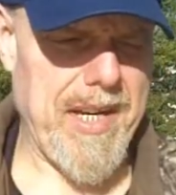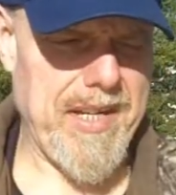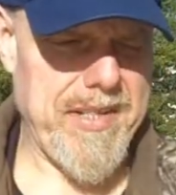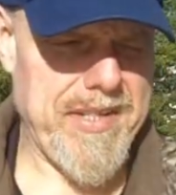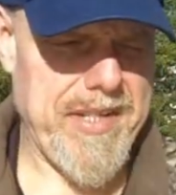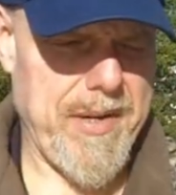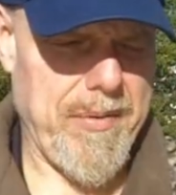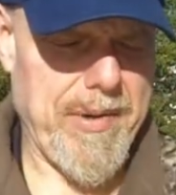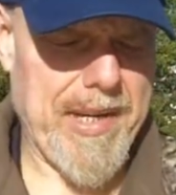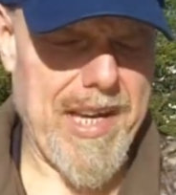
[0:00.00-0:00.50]
nice.
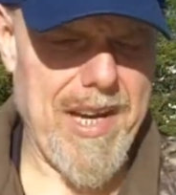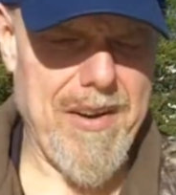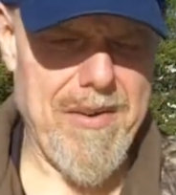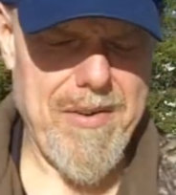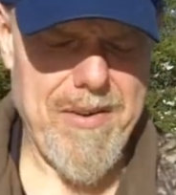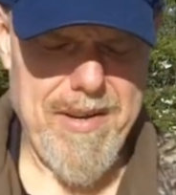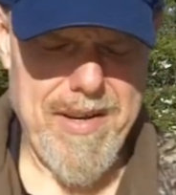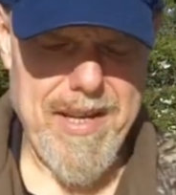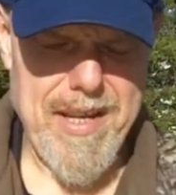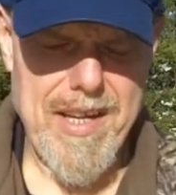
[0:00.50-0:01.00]
There we go.
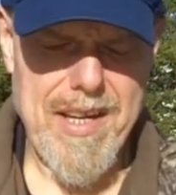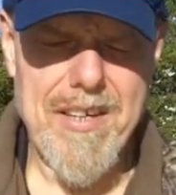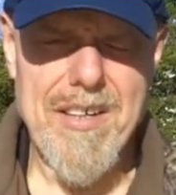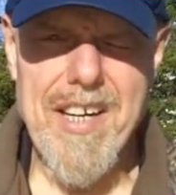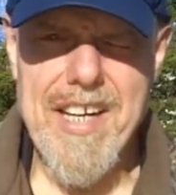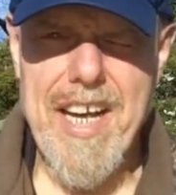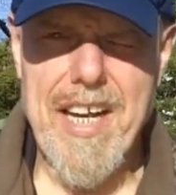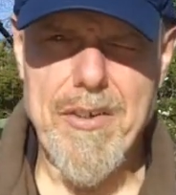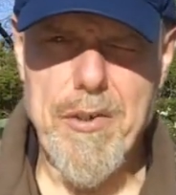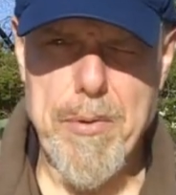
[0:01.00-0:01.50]

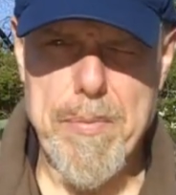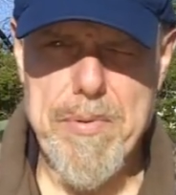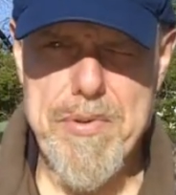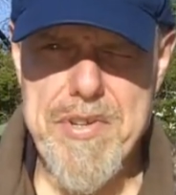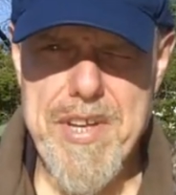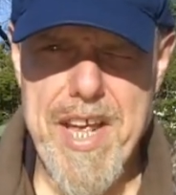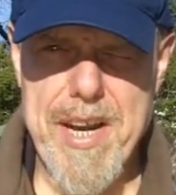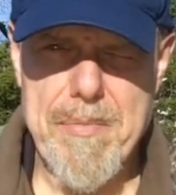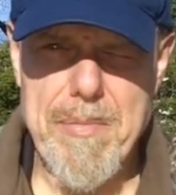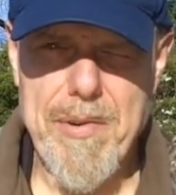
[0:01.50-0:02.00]
Got to look
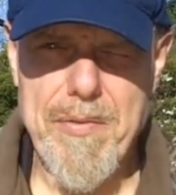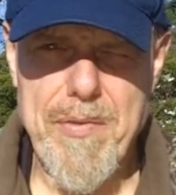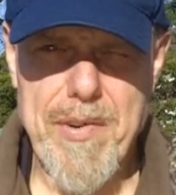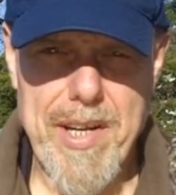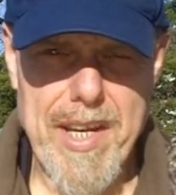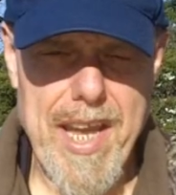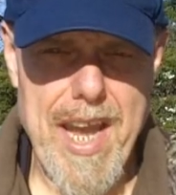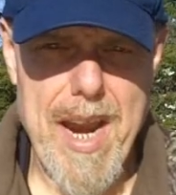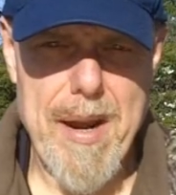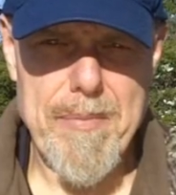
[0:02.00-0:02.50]
presentable for
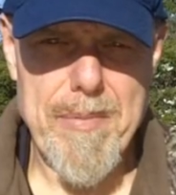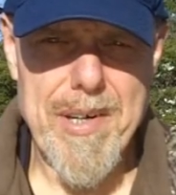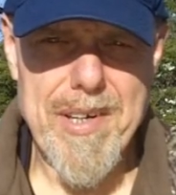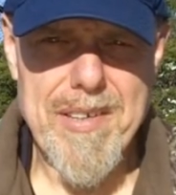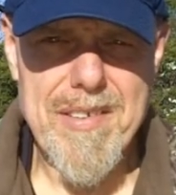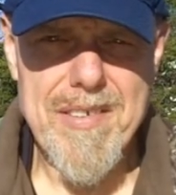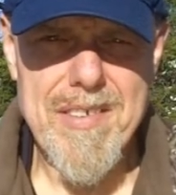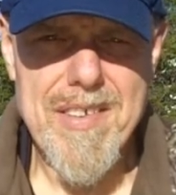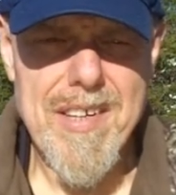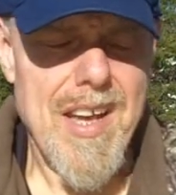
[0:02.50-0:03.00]
the camera.
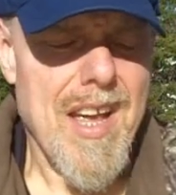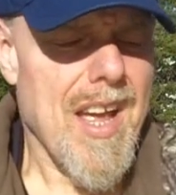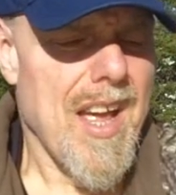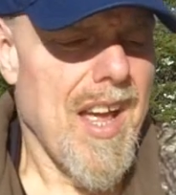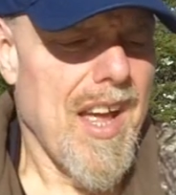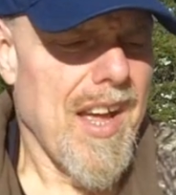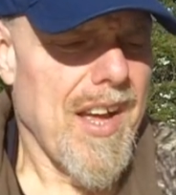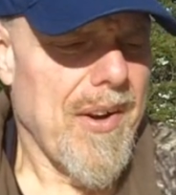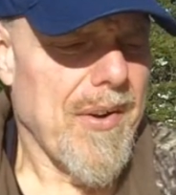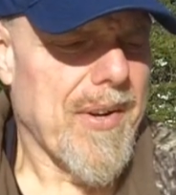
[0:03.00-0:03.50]

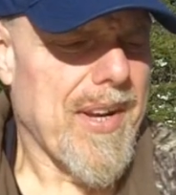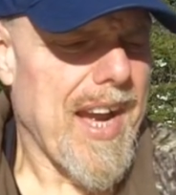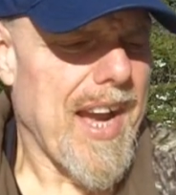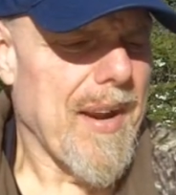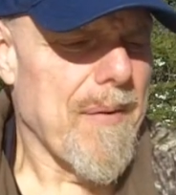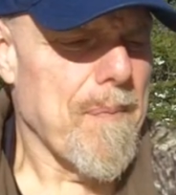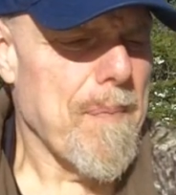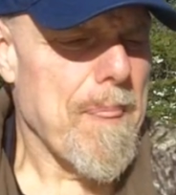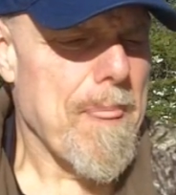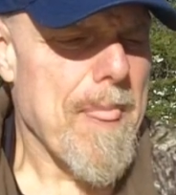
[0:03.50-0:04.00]
Okay.
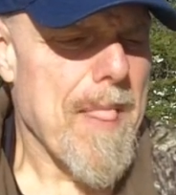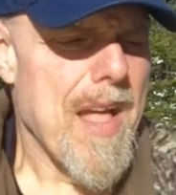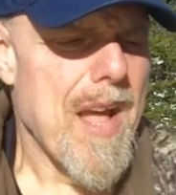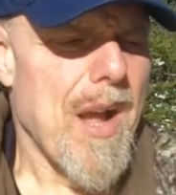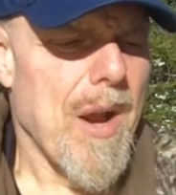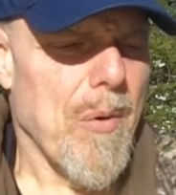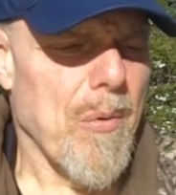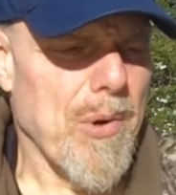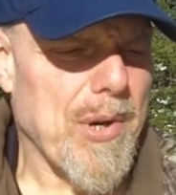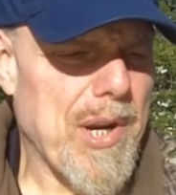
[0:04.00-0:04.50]

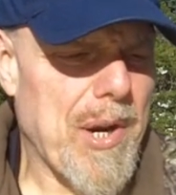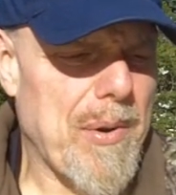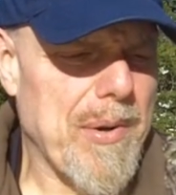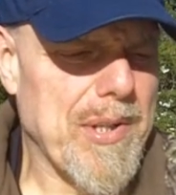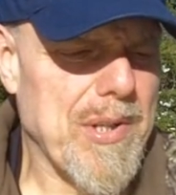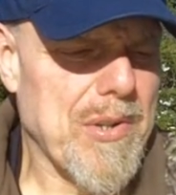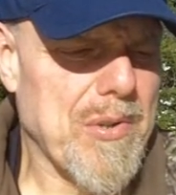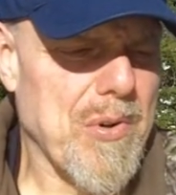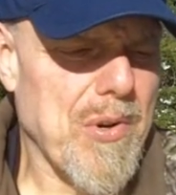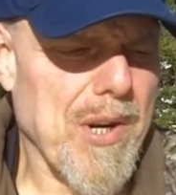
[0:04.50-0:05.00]
We're
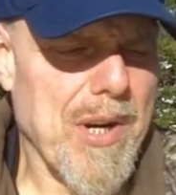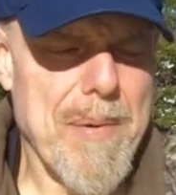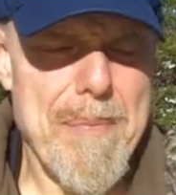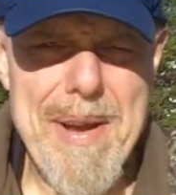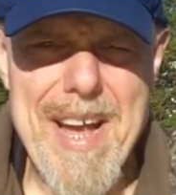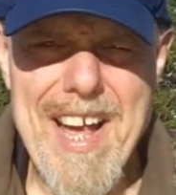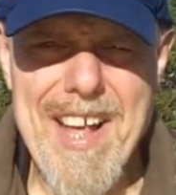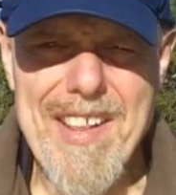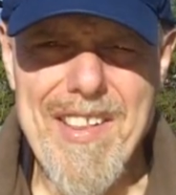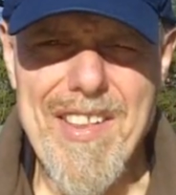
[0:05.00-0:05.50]
going to talk
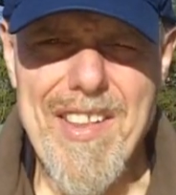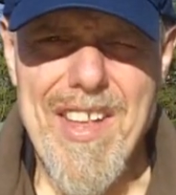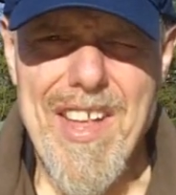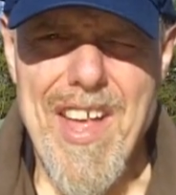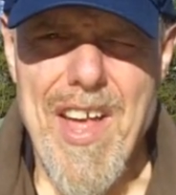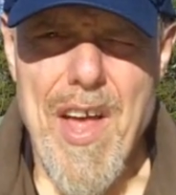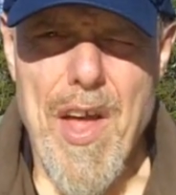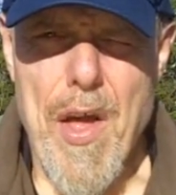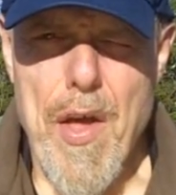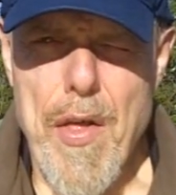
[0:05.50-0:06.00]
about
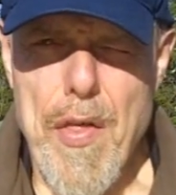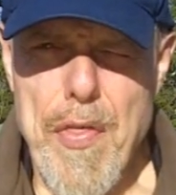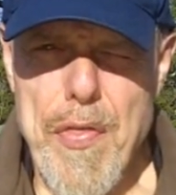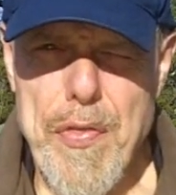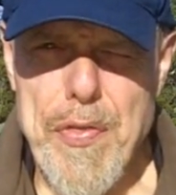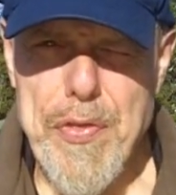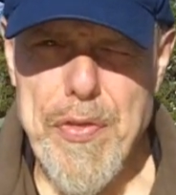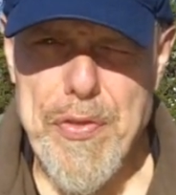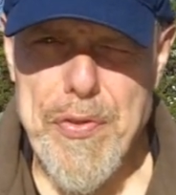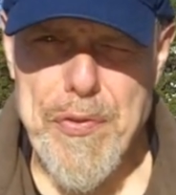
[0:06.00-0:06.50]

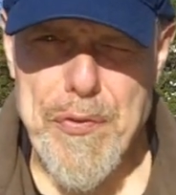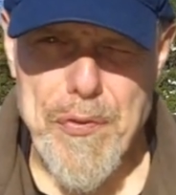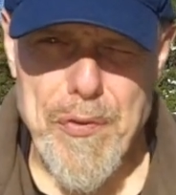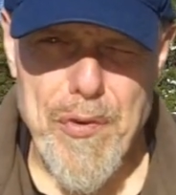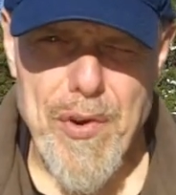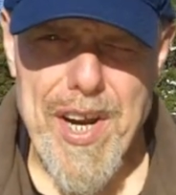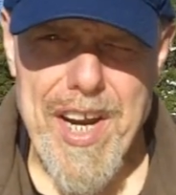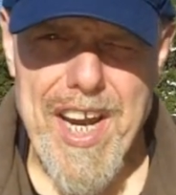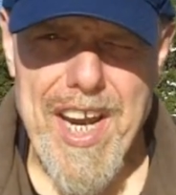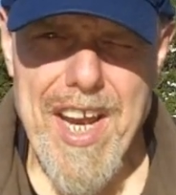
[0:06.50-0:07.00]

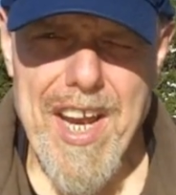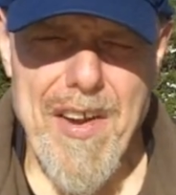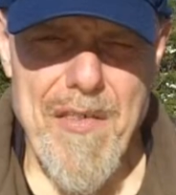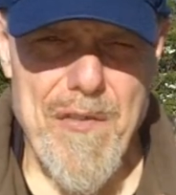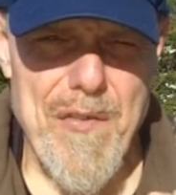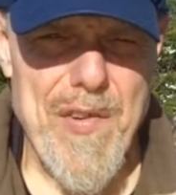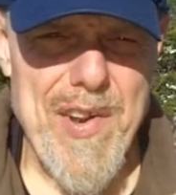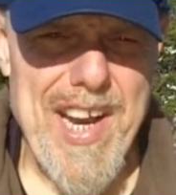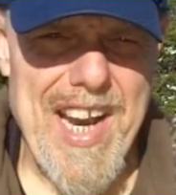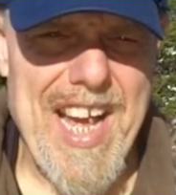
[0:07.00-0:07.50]
3
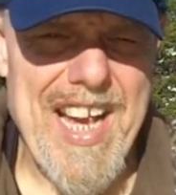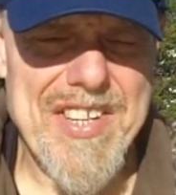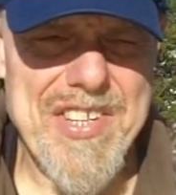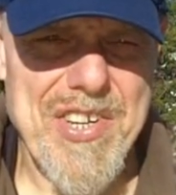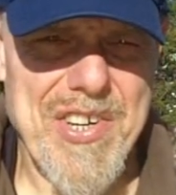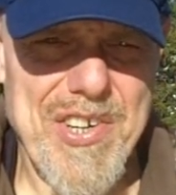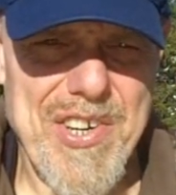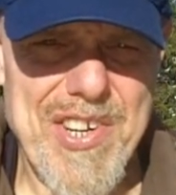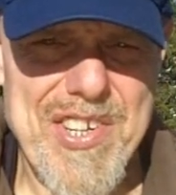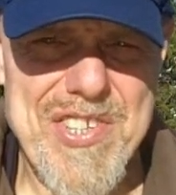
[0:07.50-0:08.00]
finesse
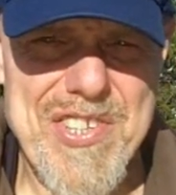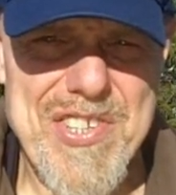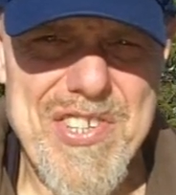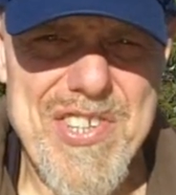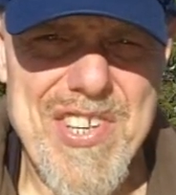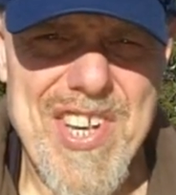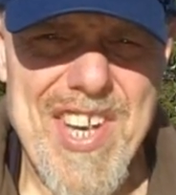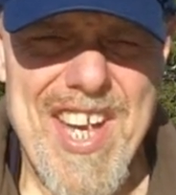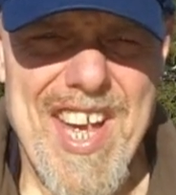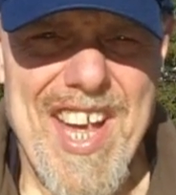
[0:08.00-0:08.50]
hooks
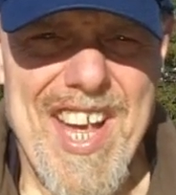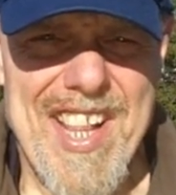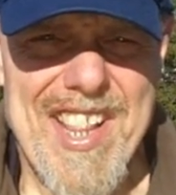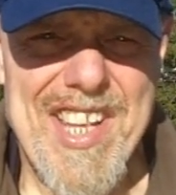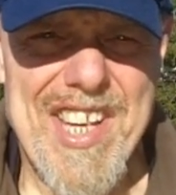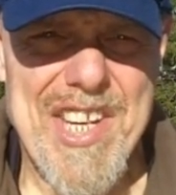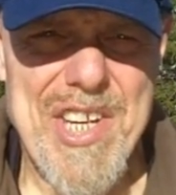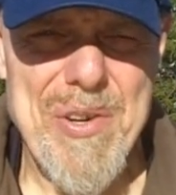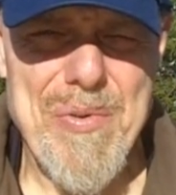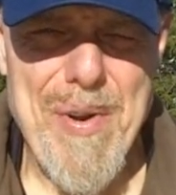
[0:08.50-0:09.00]

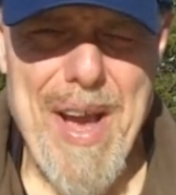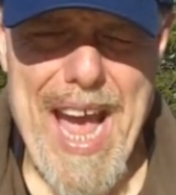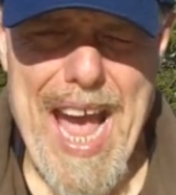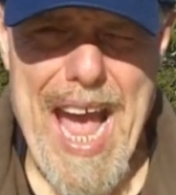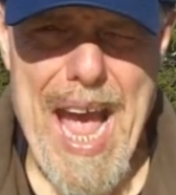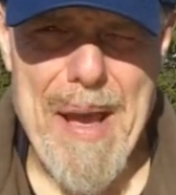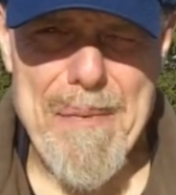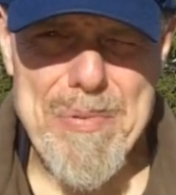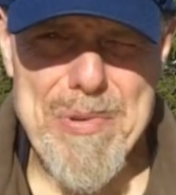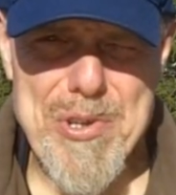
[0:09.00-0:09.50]
that you
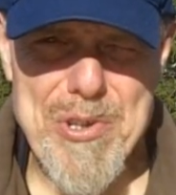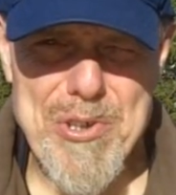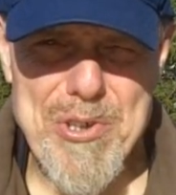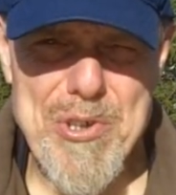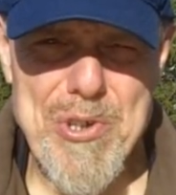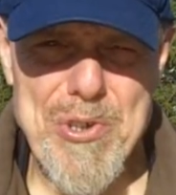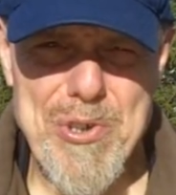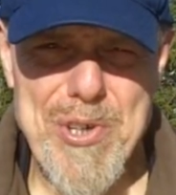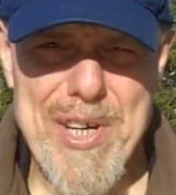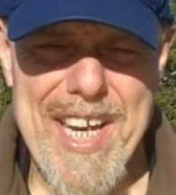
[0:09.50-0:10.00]

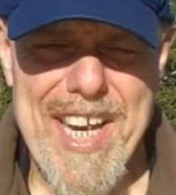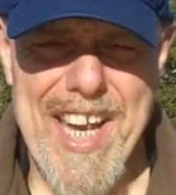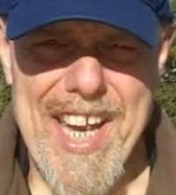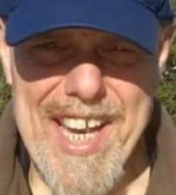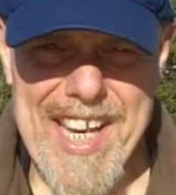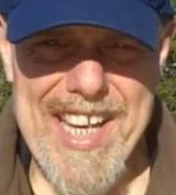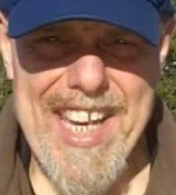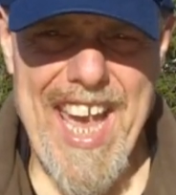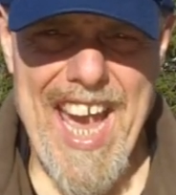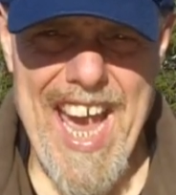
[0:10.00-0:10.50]
absolutely
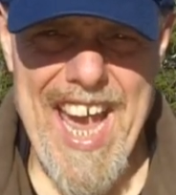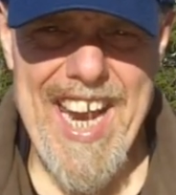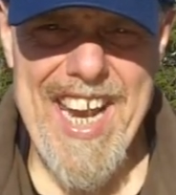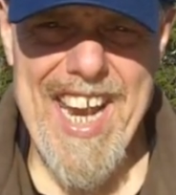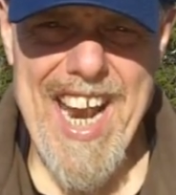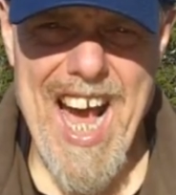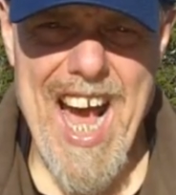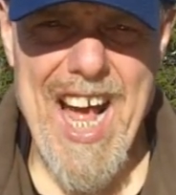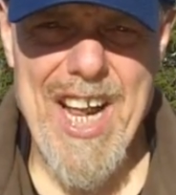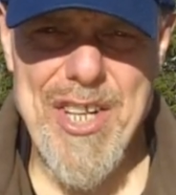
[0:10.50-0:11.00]

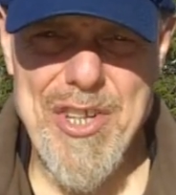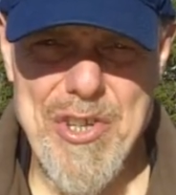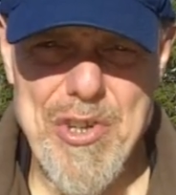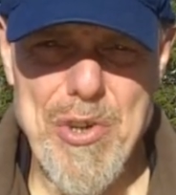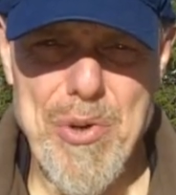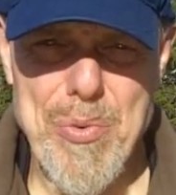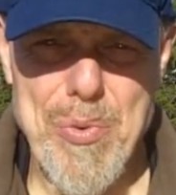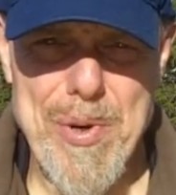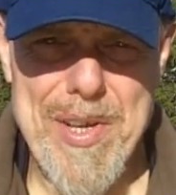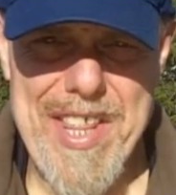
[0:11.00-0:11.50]
cannot
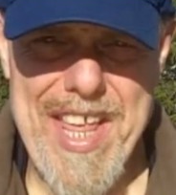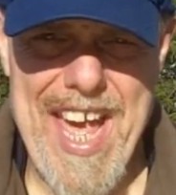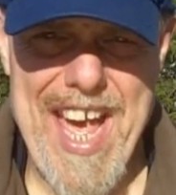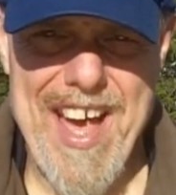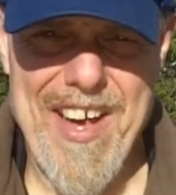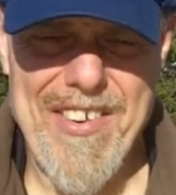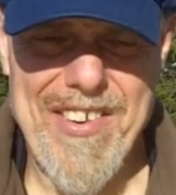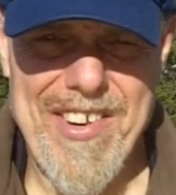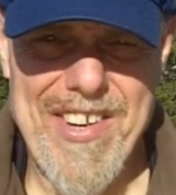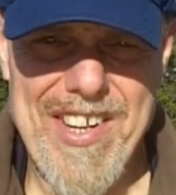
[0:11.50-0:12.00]
do
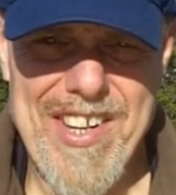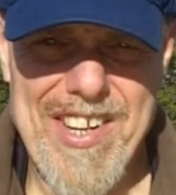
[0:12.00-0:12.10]
without.